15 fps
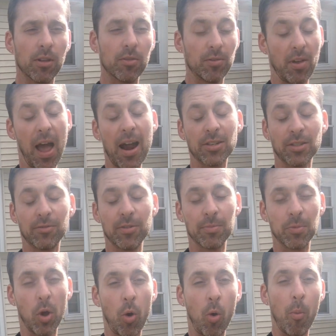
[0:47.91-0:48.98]
It actually flipped
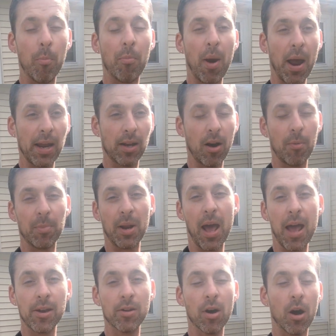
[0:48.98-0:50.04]
the whole bike up in an
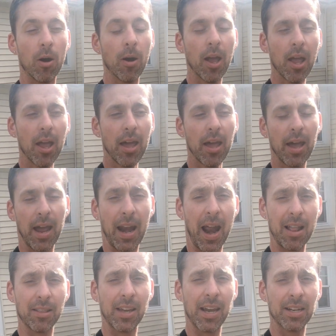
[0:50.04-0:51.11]
endo, and I
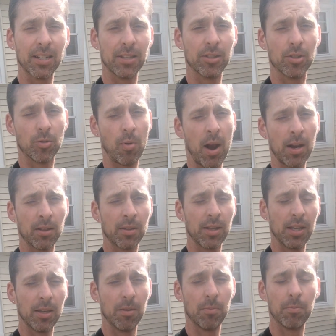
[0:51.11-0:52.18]
landed
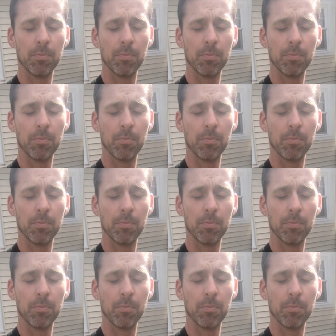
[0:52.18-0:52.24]
directly